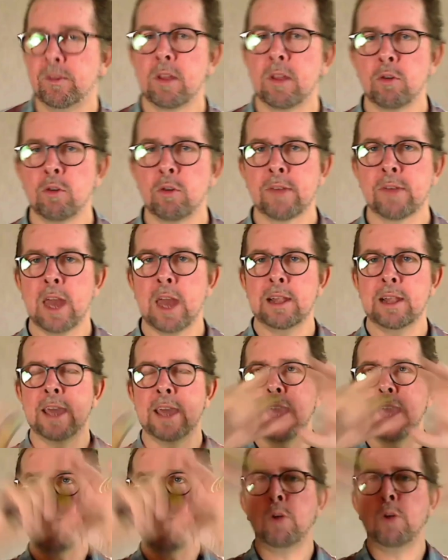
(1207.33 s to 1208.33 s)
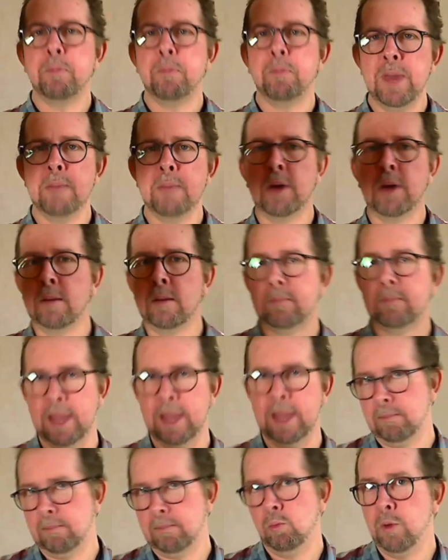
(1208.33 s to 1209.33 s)
So it's kind of like MLP, but
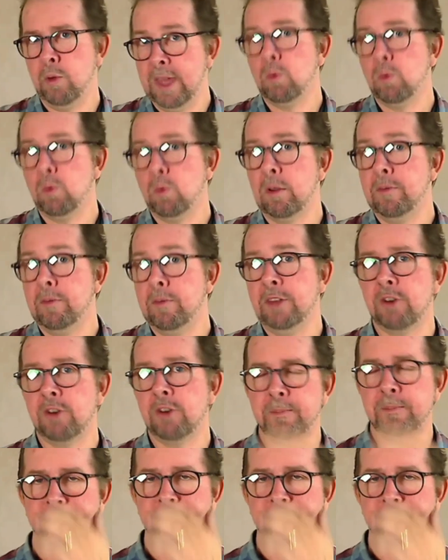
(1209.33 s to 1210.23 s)
like within one feature.